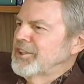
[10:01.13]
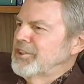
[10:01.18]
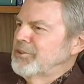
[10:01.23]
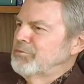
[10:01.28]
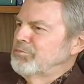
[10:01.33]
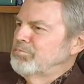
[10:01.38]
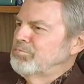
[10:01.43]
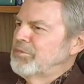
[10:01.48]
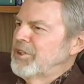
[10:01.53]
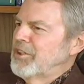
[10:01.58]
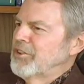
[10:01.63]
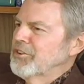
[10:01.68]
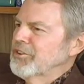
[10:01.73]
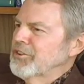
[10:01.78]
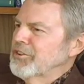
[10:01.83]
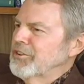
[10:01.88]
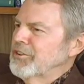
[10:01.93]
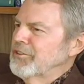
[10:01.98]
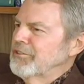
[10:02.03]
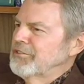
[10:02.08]
and bell
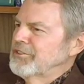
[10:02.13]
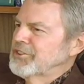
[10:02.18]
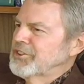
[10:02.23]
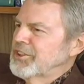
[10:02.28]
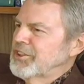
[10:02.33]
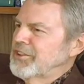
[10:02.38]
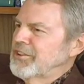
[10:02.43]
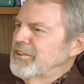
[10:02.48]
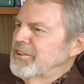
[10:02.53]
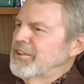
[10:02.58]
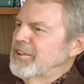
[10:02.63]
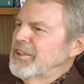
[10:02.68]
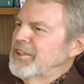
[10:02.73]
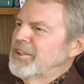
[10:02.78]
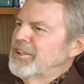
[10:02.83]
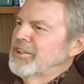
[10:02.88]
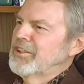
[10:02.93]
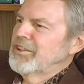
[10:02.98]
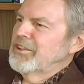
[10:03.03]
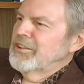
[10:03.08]
curves and
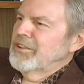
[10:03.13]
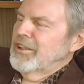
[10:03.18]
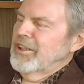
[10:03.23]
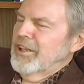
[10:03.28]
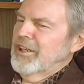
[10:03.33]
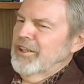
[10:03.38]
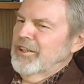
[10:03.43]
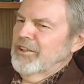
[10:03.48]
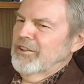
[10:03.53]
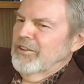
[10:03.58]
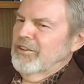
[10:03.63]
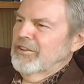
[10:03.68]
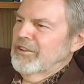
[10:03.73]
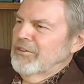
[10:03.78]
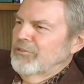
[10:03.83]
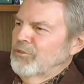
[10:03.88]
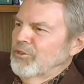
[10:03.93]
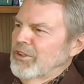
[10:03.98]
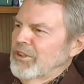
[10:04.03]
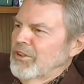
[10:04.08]
and
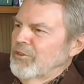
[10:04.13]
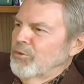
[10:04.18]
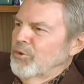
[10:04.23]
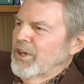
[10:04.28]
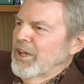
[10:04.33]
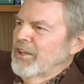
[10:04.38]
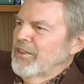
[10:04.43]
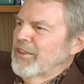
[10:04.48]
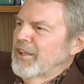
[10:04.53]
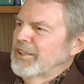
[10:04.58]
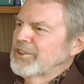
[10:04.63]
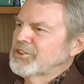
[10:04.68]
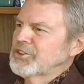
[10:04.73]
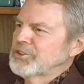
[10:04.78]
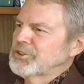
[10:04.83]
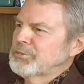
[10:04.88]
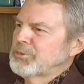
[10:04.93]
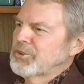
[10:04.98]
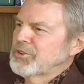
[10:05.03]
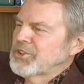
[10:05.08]
what the way things are
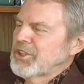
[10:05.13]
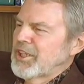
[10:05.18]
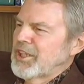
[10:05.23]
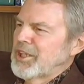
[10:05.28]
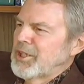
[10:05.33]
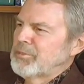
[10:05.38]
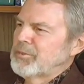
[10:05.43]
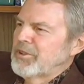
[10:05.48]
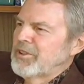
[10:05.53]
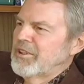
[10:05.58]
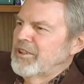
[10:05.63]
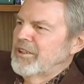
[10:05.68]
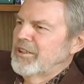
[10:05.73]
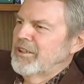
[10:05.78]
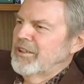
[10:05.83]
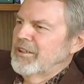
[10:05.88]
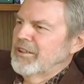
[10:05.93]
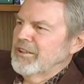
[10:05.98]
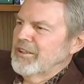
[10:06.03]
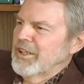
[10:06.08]
supposed to happen
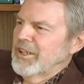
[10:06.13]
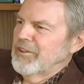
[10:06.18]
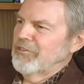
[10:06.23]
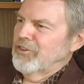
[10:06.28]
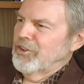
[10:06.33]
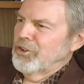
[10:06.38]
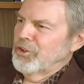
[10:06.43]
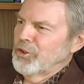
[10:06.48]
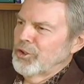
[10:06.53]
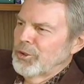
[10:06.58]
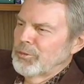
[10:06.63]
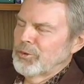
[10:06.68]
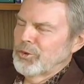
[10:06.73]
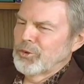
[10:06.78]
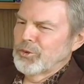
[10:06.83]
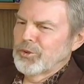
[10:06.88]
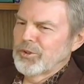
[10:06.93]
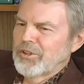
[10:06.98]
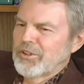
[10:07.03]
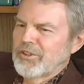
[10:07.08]
in a kind of a
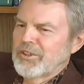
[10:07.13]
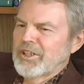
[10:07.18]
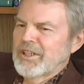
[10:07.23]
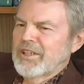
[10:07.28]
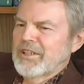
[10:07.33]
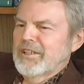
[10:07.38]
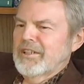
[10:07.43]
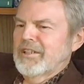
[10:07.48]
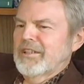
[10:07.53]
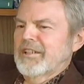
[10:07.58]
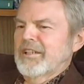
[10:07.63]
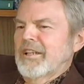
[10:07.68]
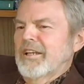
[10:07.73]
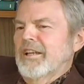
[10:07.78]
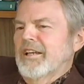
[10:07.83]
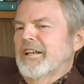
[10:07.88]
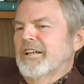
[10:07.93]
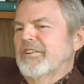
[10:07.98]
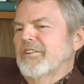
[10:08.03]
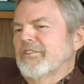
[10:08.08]
normal world.
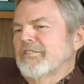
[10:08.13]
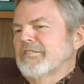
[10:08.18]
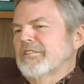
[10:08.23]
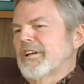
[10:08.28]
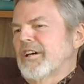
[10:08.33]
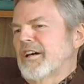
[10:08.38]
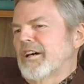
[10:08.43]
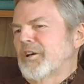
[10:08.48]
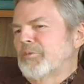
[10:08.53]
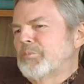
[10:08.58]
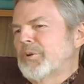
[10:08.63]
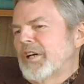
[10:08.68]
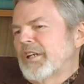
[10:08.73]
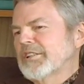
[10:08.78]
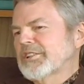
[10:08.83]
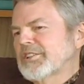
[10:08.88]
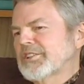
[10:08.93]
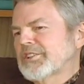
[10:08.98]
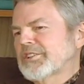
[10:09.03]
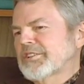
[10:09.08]
And uh,
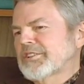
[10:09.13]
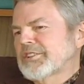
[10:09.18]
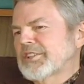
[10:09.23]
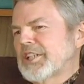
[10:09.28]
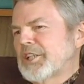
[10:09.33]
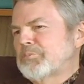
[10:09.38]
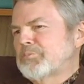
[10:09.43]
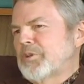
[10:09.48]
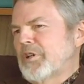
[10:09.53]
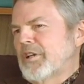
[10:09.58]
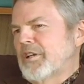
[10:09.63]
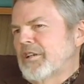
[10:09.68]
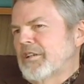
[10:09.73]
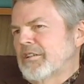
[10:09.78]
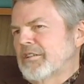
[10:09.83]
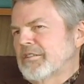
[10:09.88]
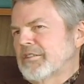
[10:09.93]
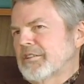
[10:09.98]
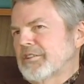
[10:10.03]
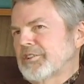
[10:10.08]
Bak's
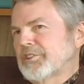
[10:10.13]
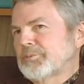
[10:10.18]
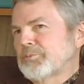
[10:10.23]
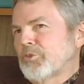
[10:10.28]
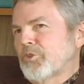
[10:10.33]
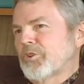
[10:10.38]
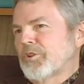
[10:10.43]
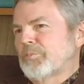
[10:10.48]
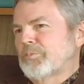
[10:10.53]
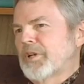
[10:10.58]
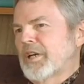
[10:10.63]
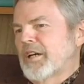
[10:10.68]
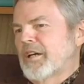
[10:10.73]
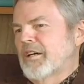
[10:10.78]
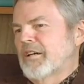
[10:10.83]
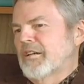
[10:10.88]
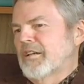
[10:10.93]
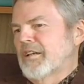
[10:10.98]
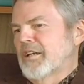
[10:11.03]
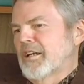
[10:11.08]
Sandpile is more
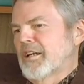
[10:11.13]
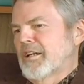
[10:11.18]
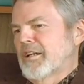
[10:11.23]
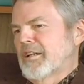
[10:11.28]
about